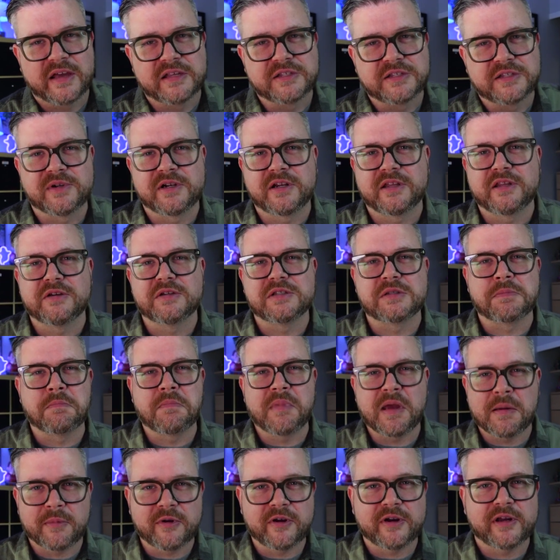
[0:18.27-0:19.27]
It's one of those
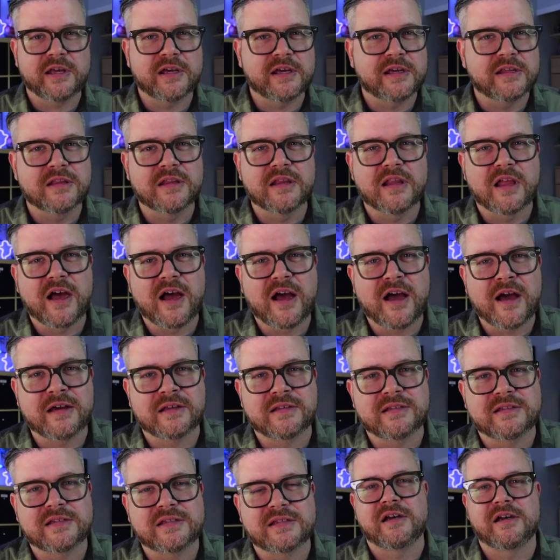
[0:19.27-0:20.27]
memory
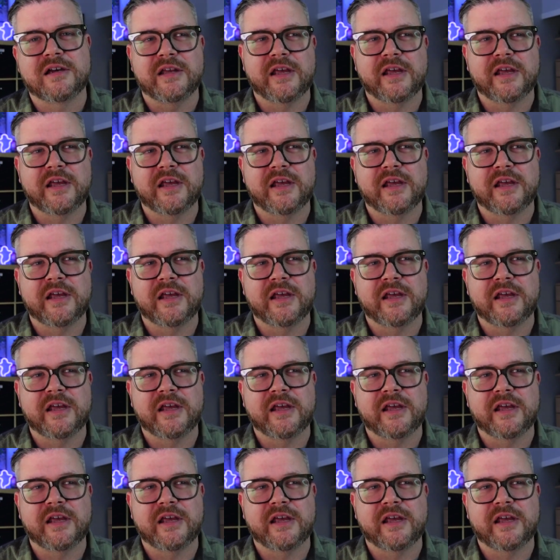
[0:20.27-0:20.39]
unlocked,